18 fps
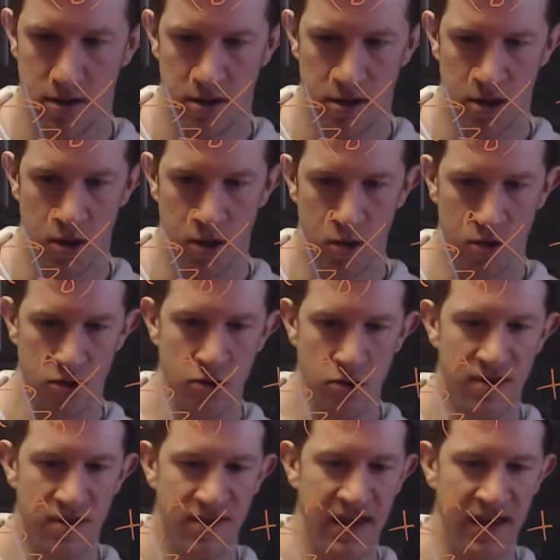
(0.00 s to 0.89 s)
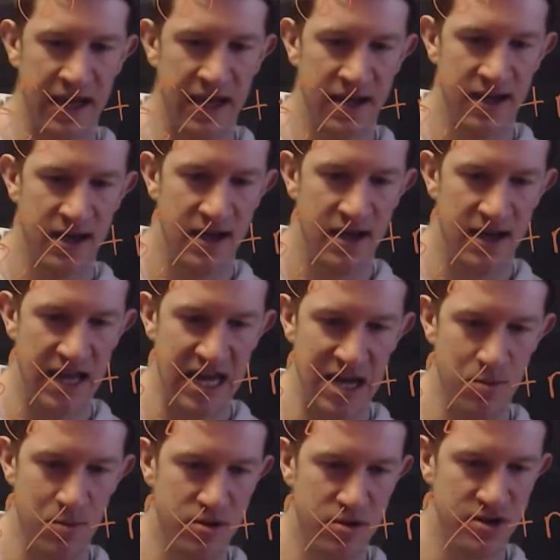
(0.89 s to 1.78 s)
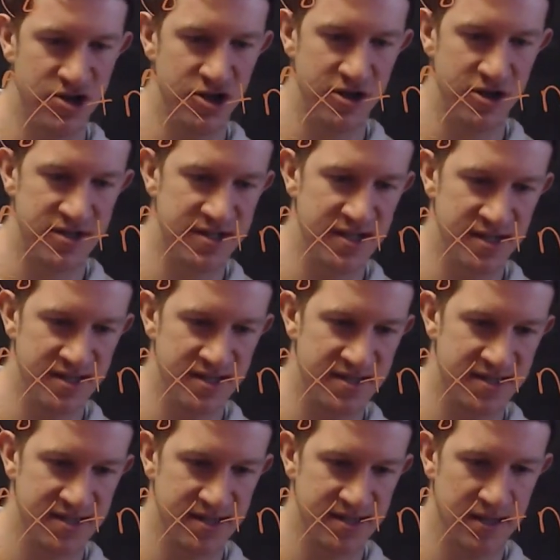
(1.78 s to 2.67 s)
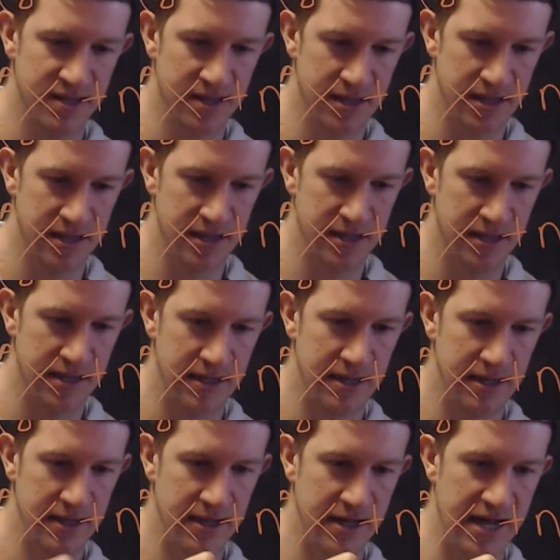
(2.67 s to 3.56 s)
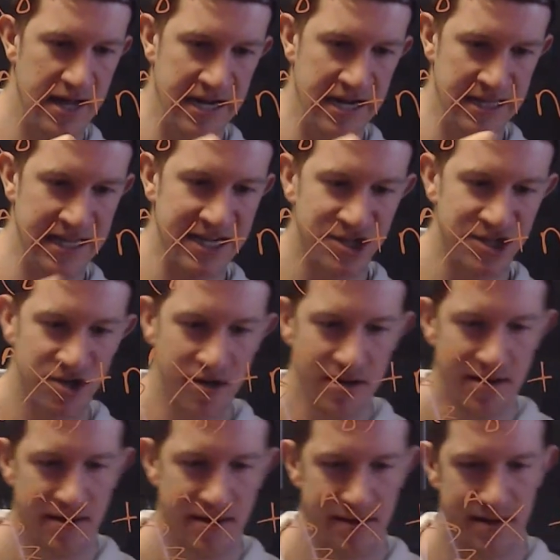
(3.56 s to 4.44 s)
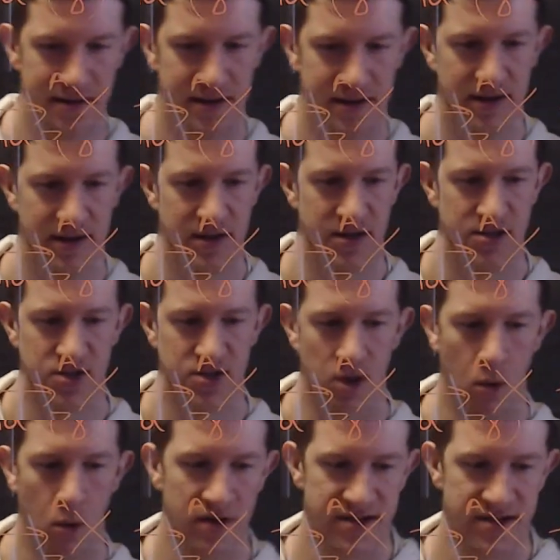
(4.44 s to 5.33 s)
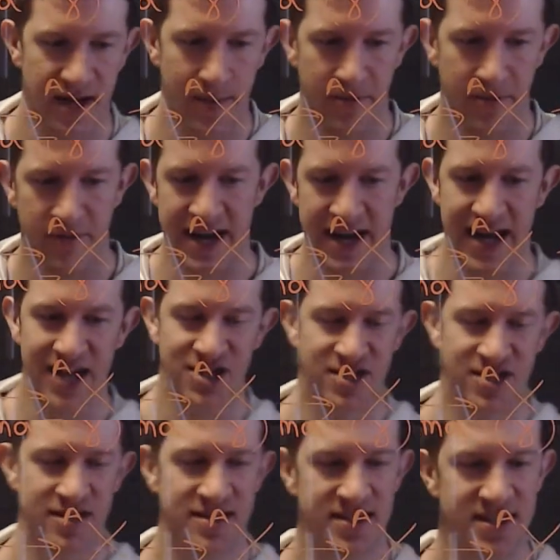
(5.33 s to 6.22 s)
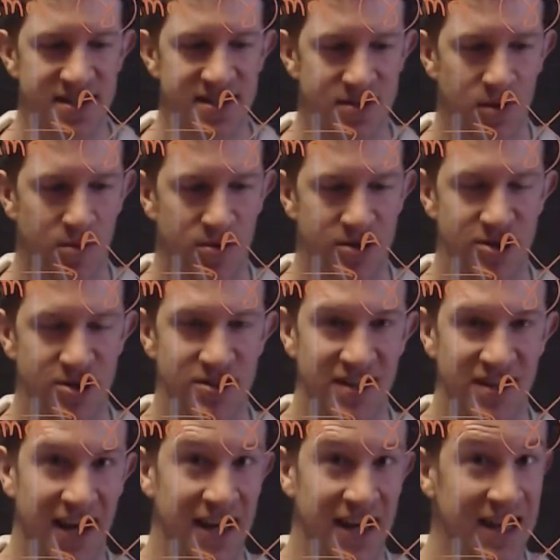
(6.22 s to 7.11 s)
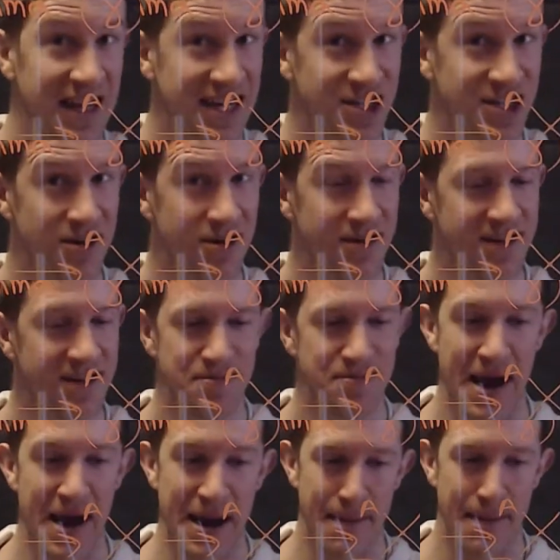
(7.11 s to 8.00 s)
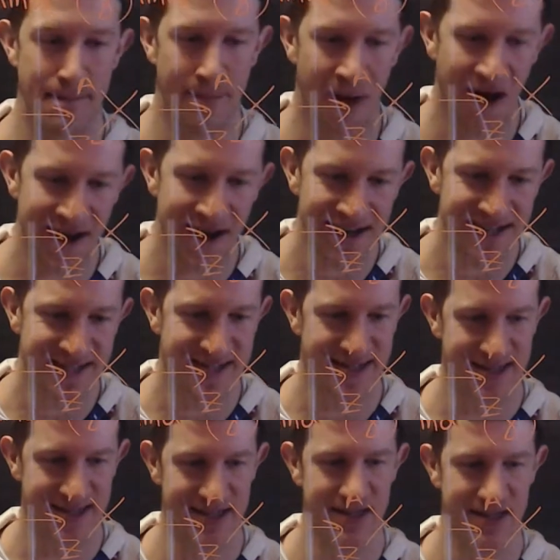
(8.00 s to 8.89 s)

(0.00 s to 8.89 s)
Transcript: your new thing, it produces an electron. So what type of radiation is this? We're producing an electron, it's beta minus,